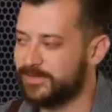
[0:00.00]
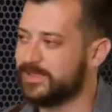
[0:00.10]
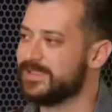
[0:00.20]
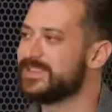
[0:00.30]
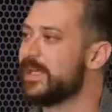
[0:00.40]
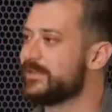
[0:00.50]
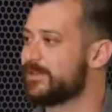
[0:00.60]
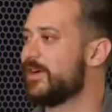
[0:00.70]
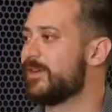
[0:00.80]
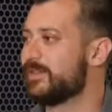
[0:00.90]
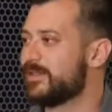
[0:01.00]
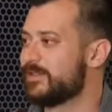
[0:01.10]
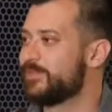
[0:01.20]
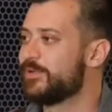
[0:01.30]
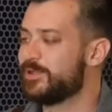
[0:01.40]
was in a sales
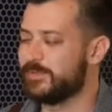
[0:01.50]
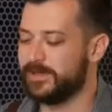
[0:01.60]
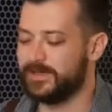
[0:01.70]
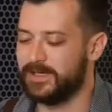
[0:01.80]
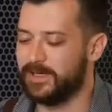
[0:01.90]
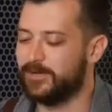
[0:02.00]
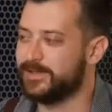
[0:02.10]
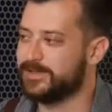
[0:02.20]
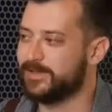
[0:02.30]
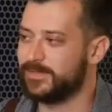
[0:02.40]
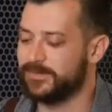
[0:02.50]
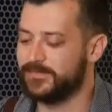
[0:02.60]
contest, a push period, and I always mm-hmm. tell my